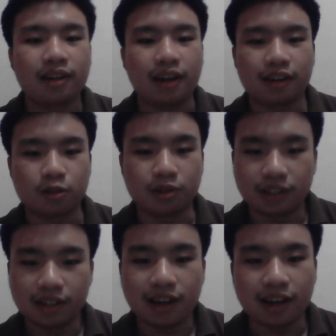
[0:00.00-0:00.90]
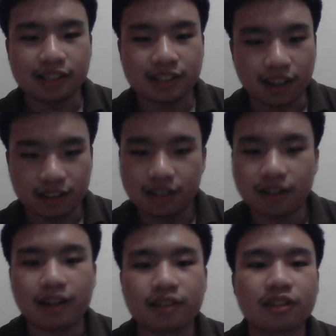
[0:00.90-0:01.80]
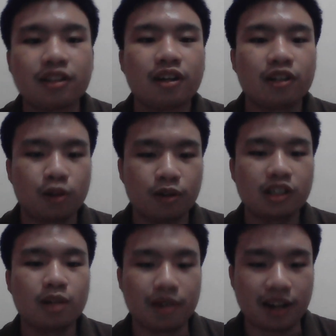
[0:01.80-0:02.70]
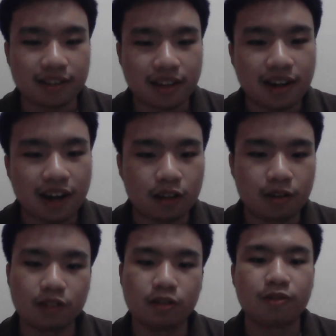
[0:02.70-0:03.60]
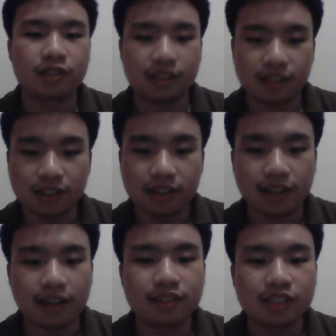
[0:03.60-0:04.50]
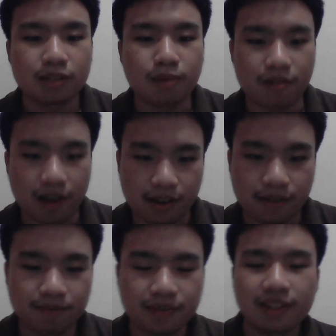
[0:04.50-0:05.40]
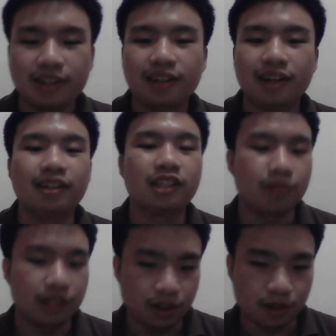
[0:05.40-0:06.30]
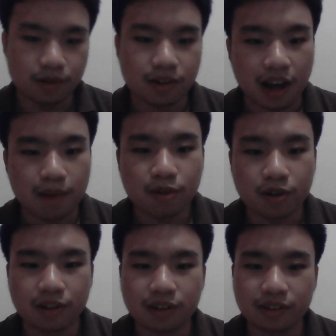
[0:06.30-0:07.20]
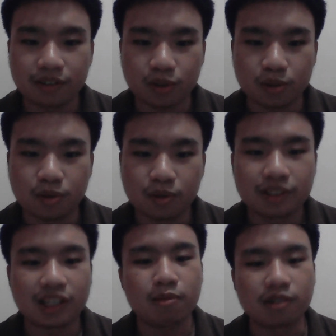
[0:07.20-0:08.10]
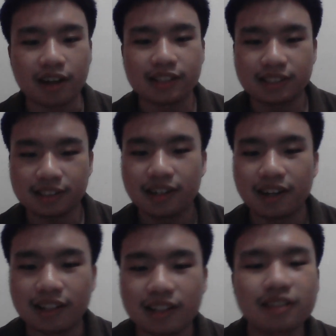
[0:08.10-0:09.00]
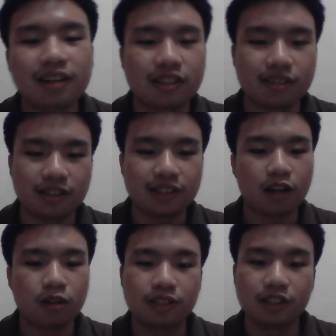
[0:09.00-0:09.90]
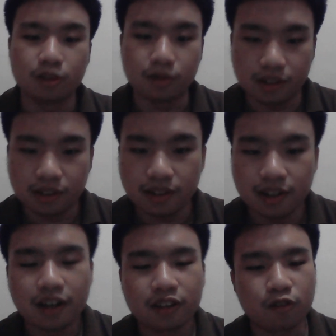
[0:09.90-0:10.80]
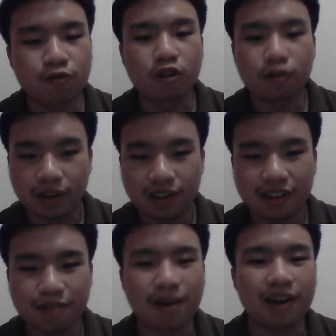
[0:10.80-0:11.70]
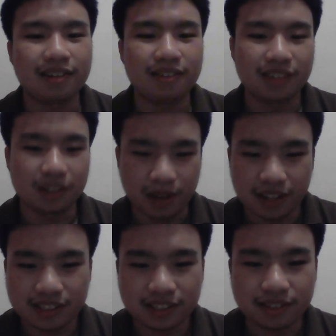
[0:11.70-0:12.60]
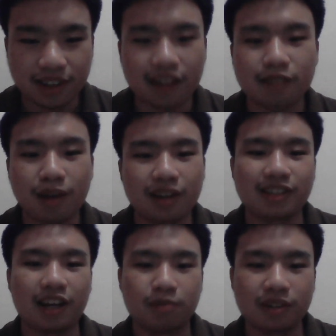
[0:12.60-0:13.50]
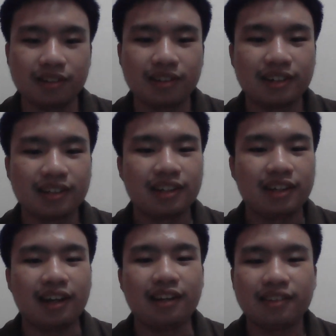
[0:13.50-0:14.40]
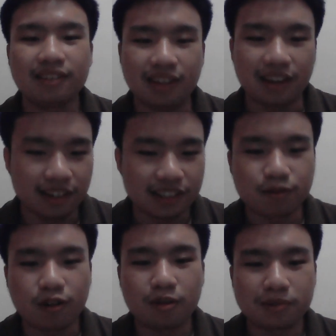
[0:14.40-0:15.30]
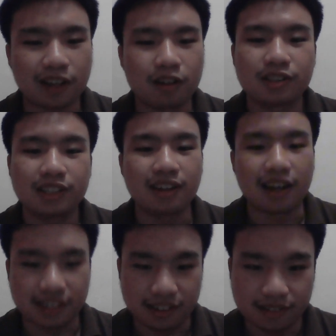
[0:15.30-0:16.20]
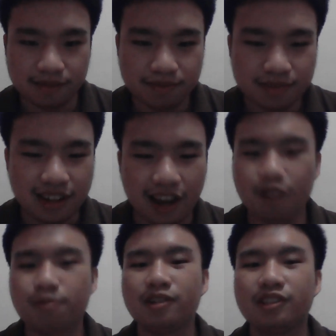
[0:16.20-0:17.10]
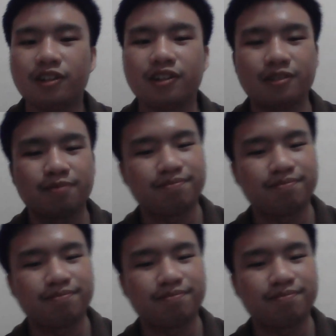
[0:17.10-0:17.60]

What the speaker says: and currently I study at Sogisya Banata Catholic University in Semarang. In this video, I'm going to summarize an international psychology journal to fulfill my grades and my assignment in English for psychology lesson. I hope you enjoy.